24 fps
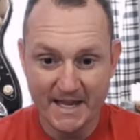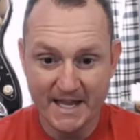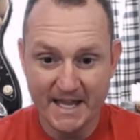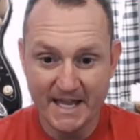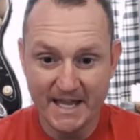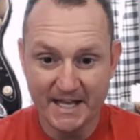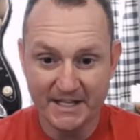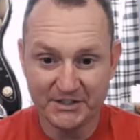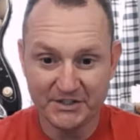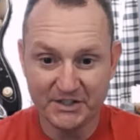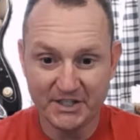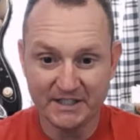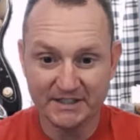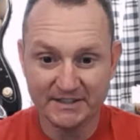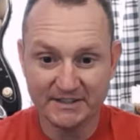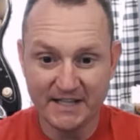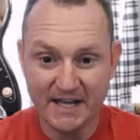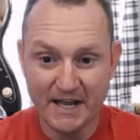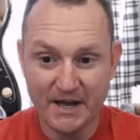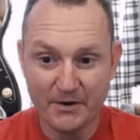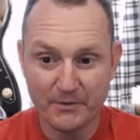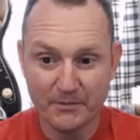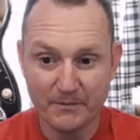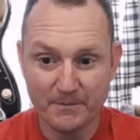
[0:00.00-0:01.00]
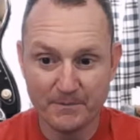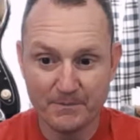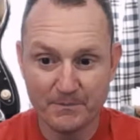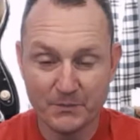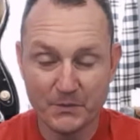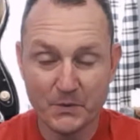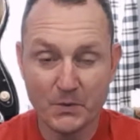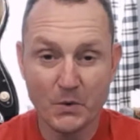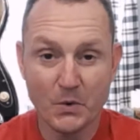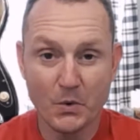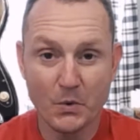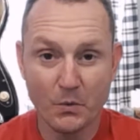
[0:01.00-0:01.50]
And check us out.
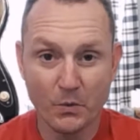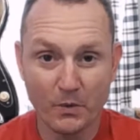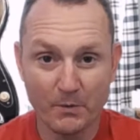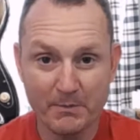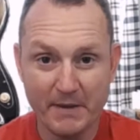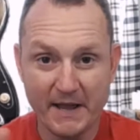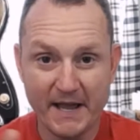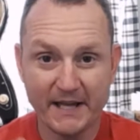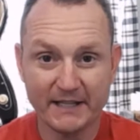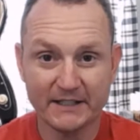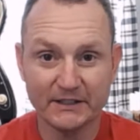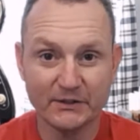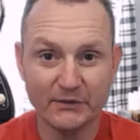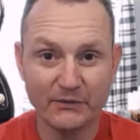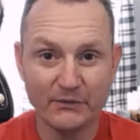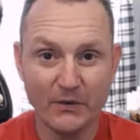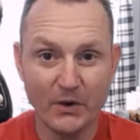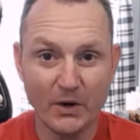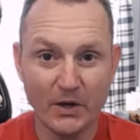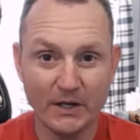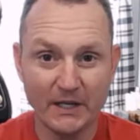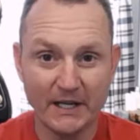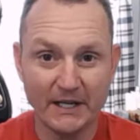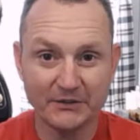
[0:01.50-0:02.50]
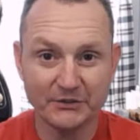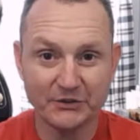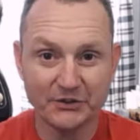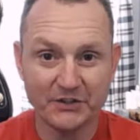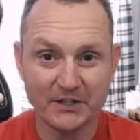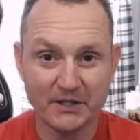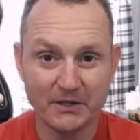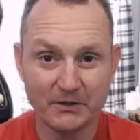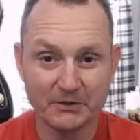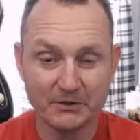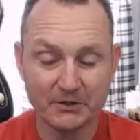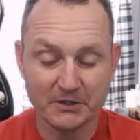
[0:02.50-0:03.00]
We're back in the fallout
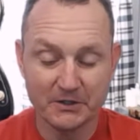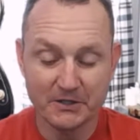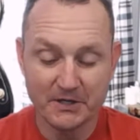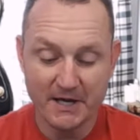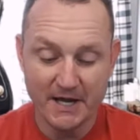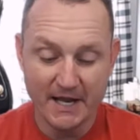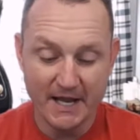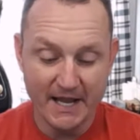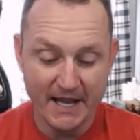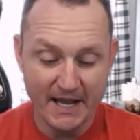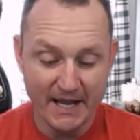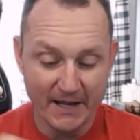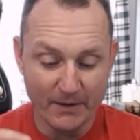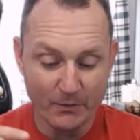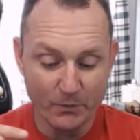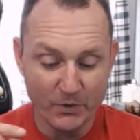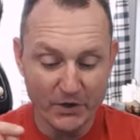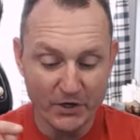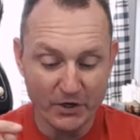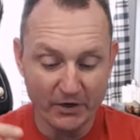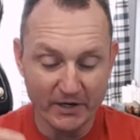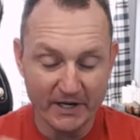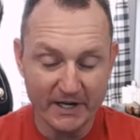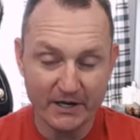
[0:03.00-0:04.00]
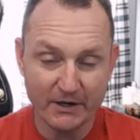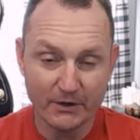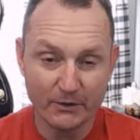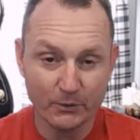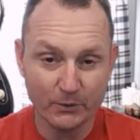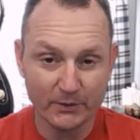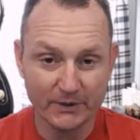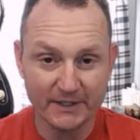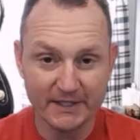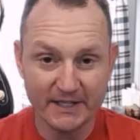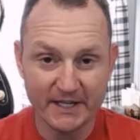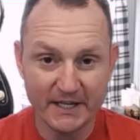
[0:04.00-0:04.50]
shelter, and we are here with
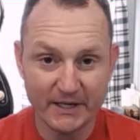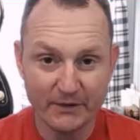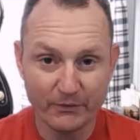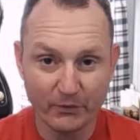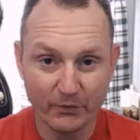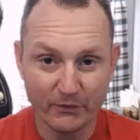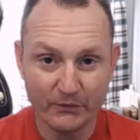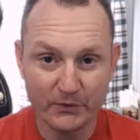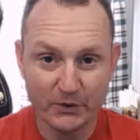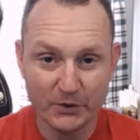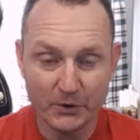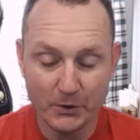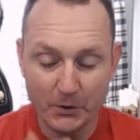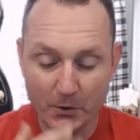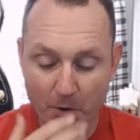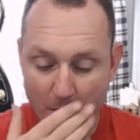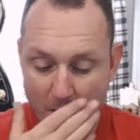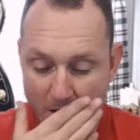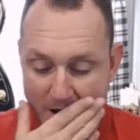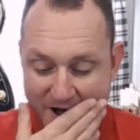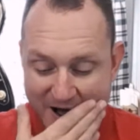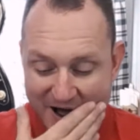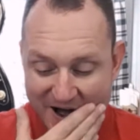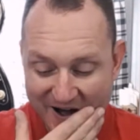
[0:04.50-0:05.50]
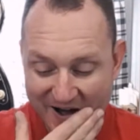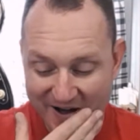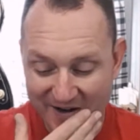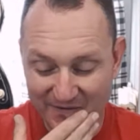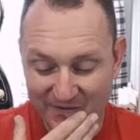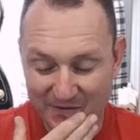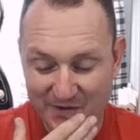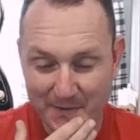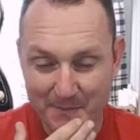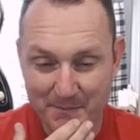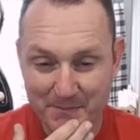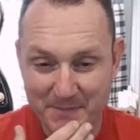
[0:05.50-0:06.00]
a knife review of
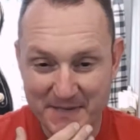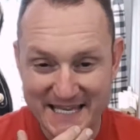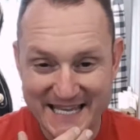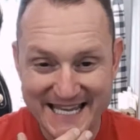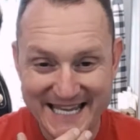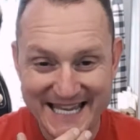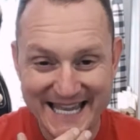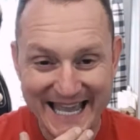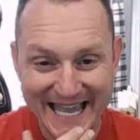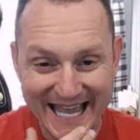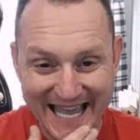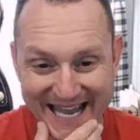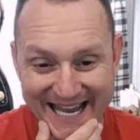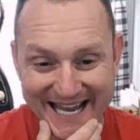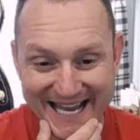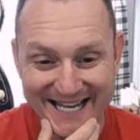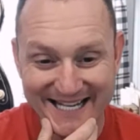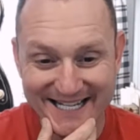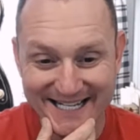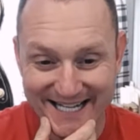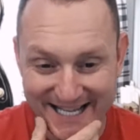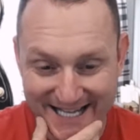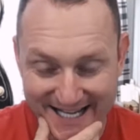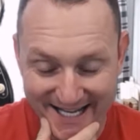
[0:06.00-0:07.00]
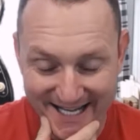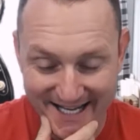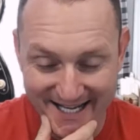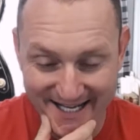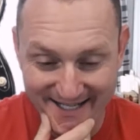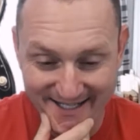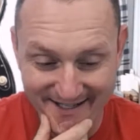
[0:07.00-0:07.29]
the BK9.